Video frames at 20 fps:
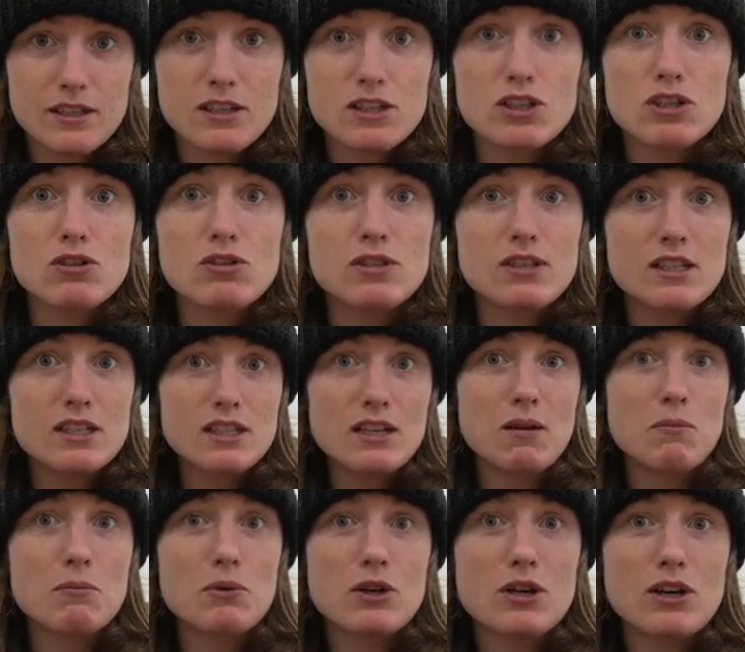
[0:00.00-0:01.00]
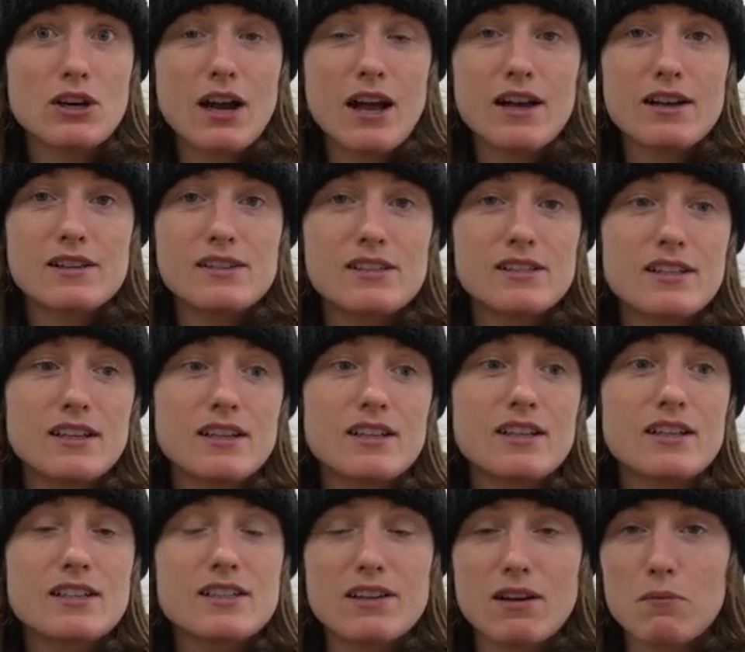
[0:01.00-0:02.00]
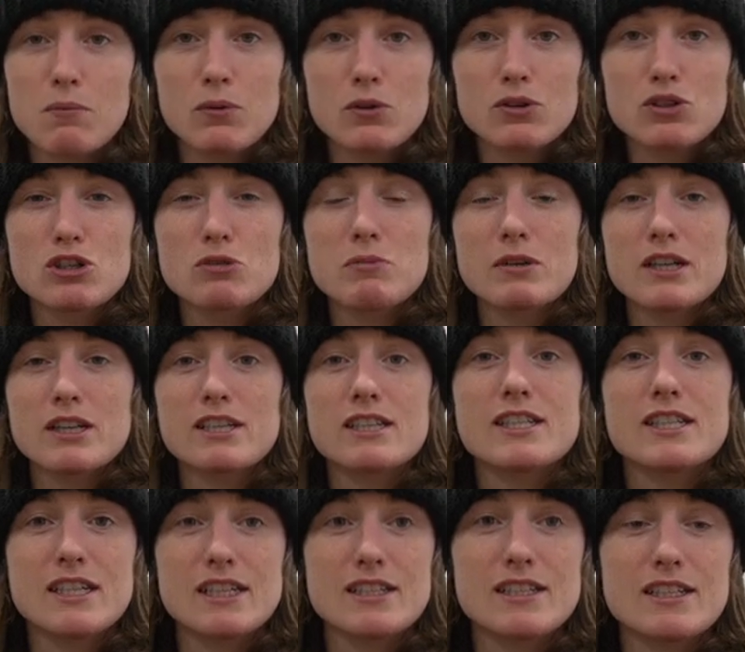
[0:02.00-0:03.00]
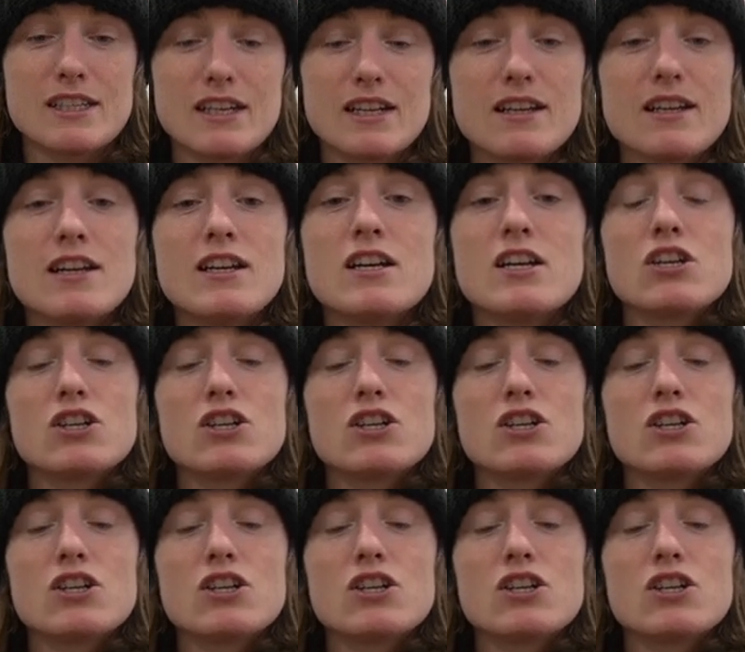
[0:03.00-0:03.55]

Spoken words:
let's use this number as an example just because it's easy.